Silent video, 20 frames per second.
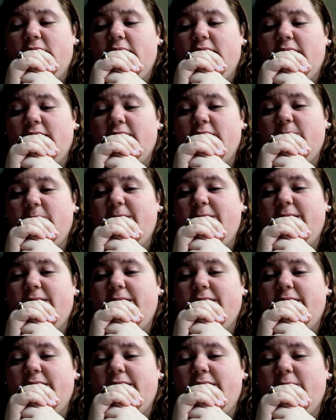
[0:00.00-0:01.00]
And to
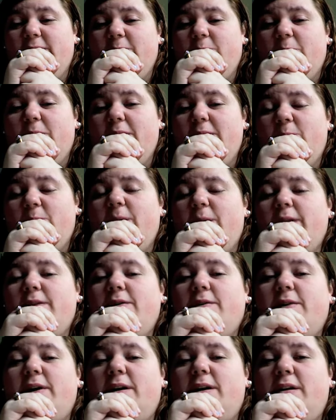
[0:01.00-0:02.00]
be once
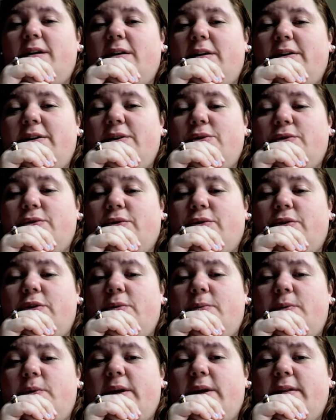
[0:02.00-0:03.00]
you're in an auditioned
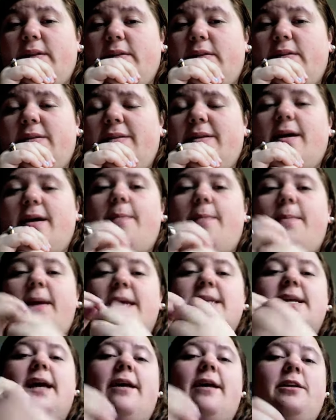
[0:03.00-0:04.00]
group, you get a
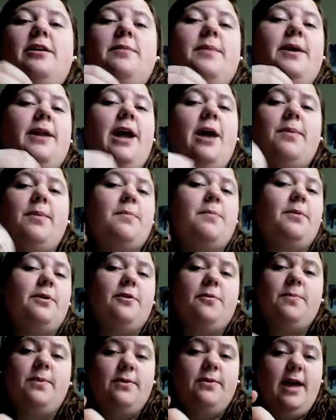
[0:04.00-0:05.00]
mentality about how people
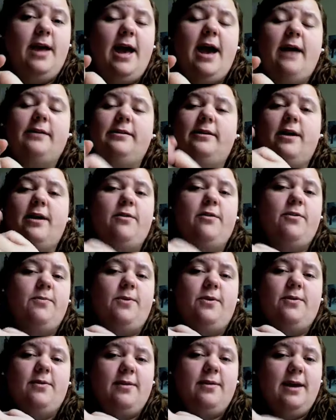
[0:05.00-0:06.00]
are supposed to act and how it's
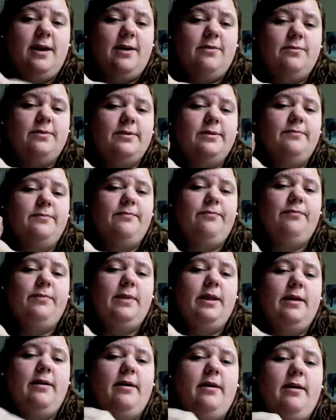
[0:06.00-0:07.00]
supposed to sound.
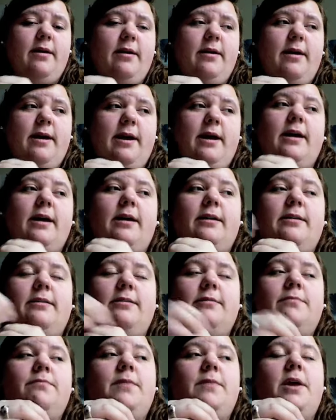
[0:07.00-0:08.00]

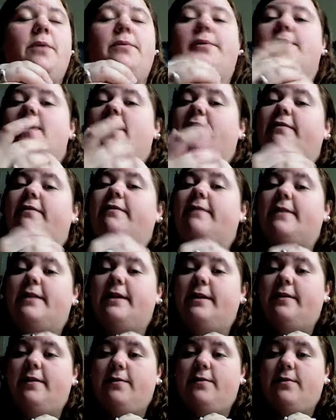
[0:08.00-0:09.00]
And it was not
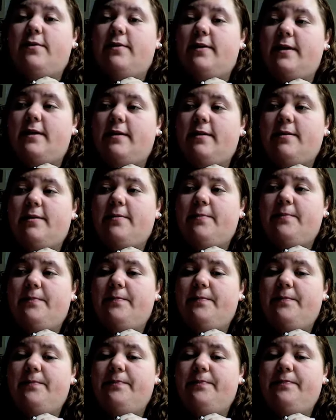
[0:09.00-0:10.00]
fulfilling those things.
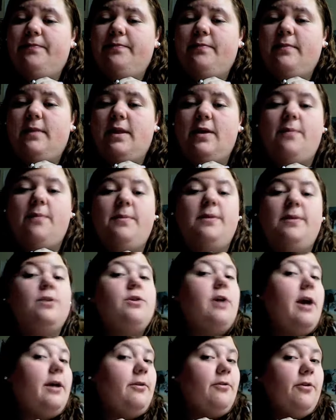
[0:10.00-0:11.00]
So I'm in the
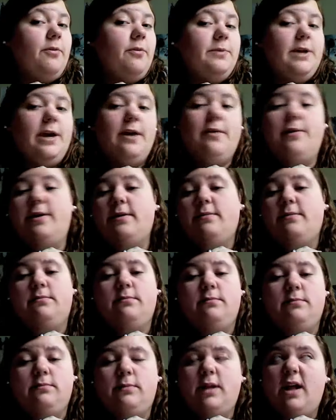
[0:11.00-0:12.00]
jazz group now and
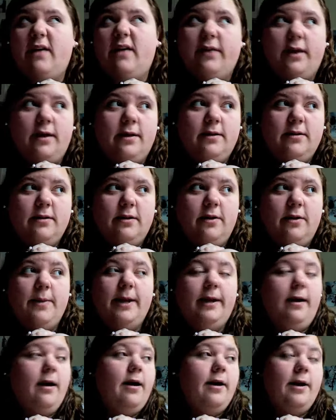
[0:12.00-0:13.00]
loving it. Oh
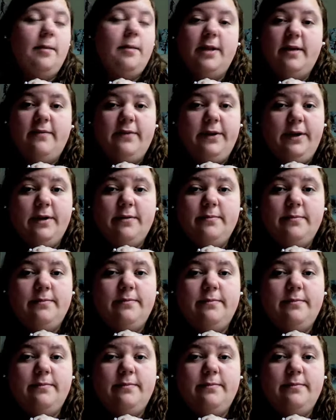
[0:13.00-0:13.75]
my god, I'm loving it.